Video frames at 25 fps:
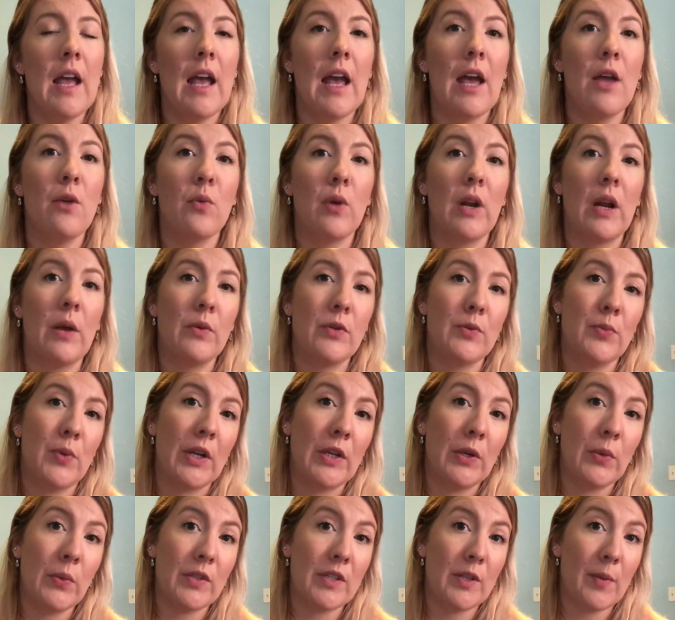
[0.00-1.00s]
And when I was
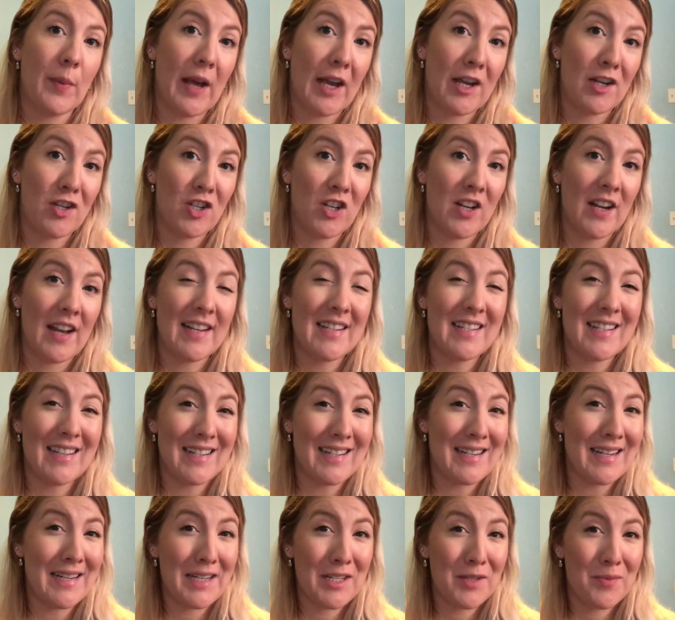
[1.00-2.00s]
pregnant with Sebastian, I
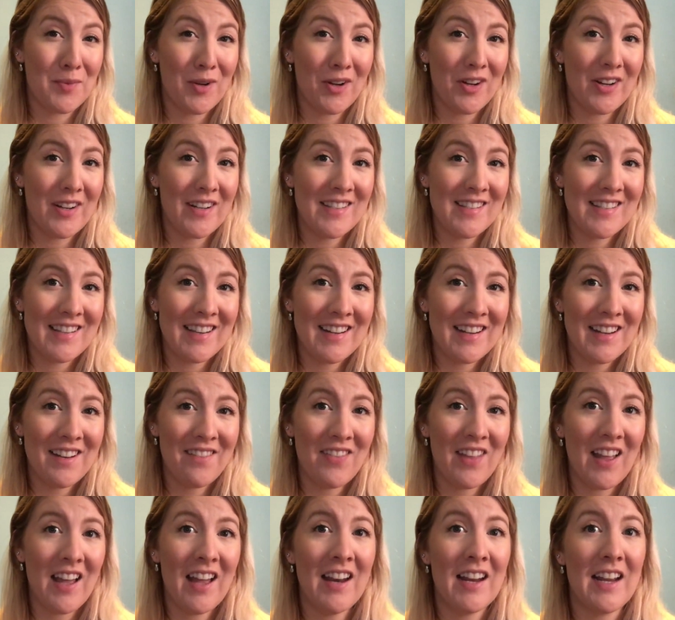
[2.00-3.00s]
didn't experience any
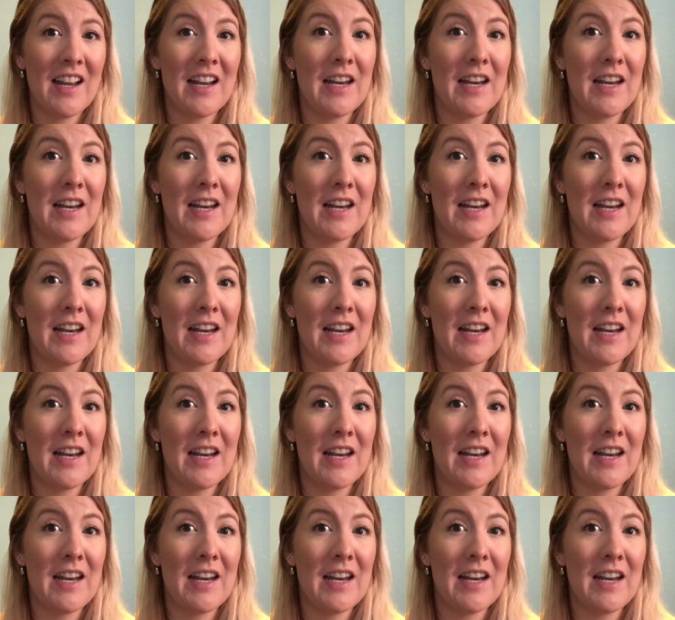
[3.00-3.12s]
of that.